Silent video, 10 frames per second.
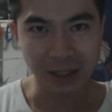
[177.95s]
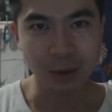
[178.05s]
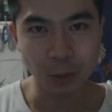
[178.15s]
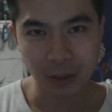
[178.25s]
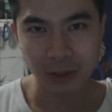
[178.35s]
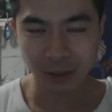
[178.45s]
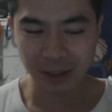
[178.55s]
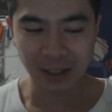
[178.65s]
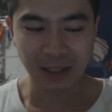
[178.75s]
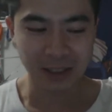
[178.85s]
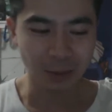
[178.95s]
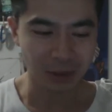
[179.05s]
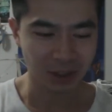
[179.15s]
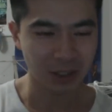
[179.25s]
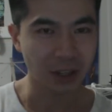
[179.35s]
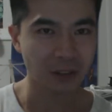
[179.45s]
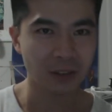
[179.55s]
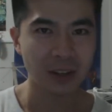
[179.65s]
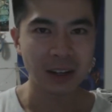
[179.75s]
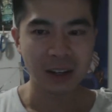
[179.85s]
as good a director as he was a chef.
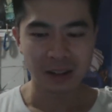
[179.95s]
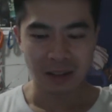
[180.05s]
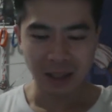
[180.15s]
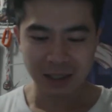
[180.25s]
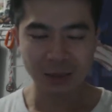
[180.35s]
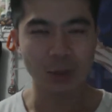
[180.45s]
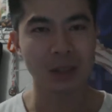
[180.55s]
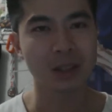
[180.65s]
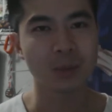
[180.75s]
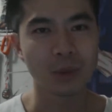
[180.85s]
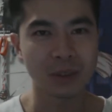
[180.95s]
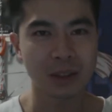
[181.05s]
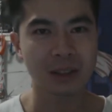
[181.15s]
That's what this movie